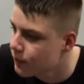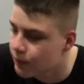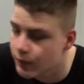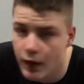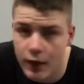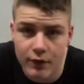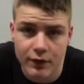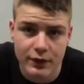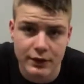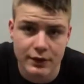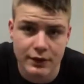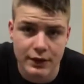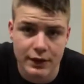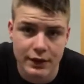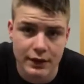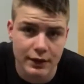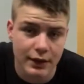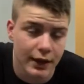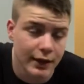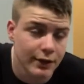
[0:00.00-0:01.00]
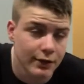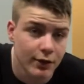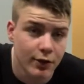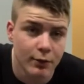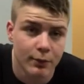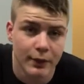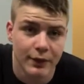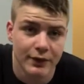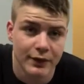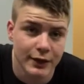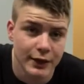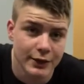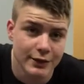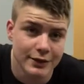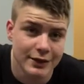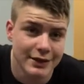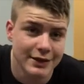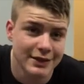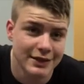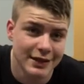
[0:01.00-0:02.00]
obviously, like all oh my videos,
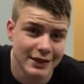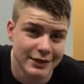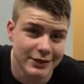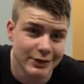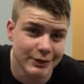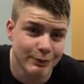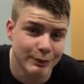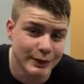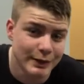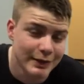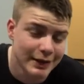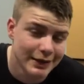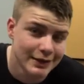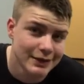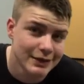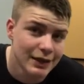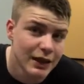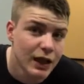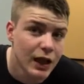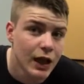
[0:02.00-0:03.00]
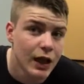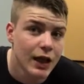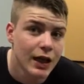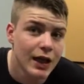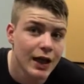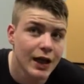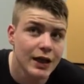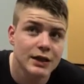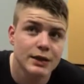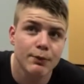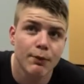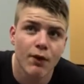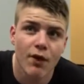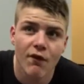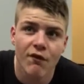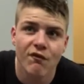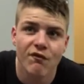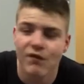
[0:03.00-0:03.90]
this is unscripted because it's more